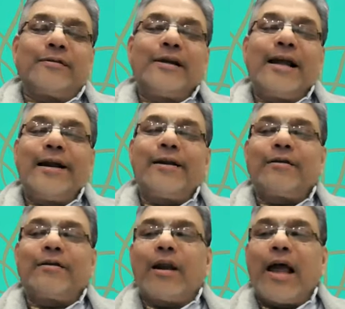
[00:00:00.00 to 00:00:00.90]

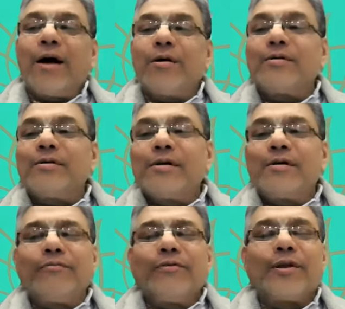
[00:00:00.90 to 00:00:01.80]
laden cloud
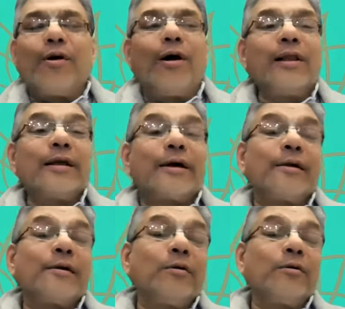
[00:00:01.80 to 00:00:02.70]
with all the
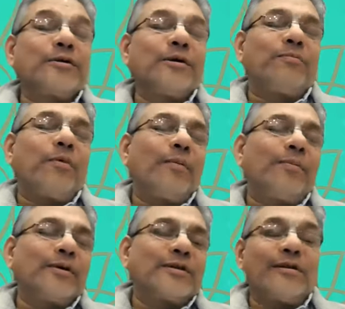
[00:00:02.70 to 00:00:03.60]
conclusive
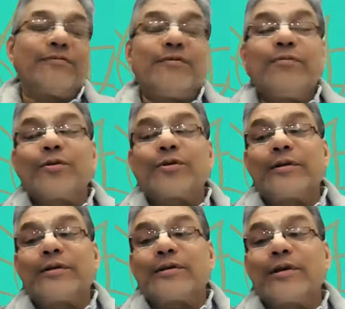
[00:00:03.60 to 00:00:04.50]
purports of
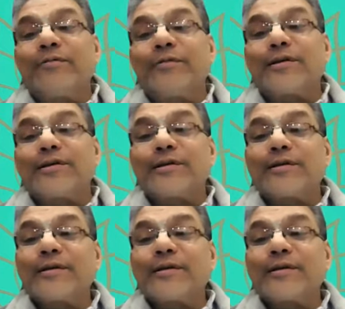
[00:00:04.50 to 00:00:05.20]
devotional service.